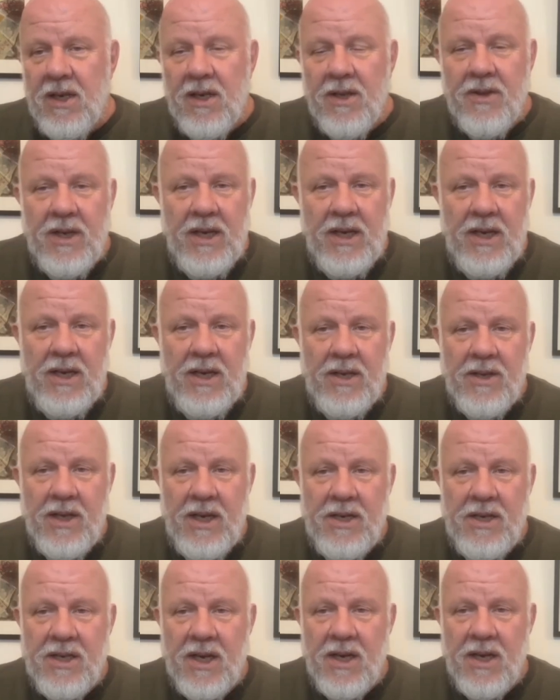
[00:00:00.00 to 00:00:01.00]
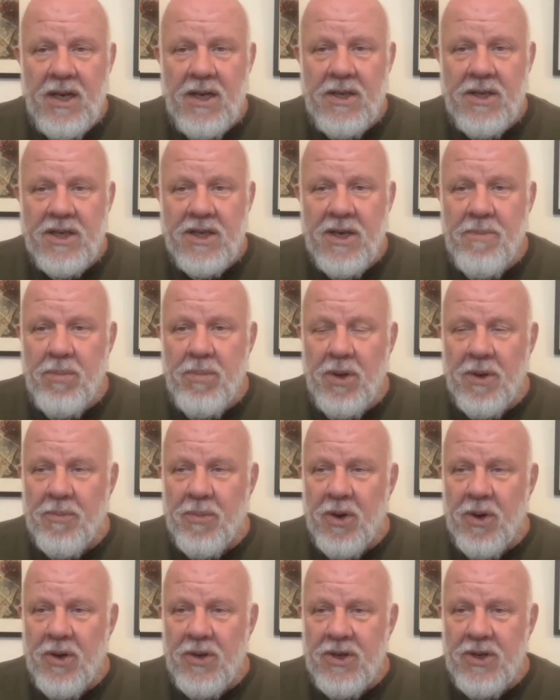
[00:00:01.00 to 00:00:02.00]
These are simple
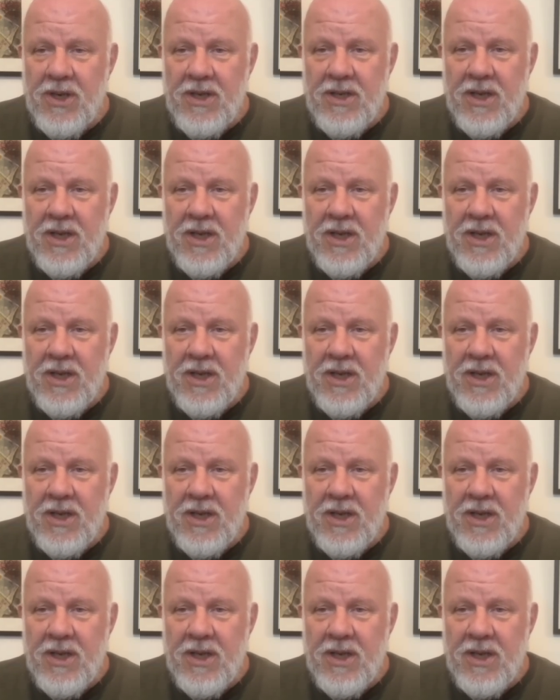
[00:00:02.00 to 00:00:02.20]
approaches,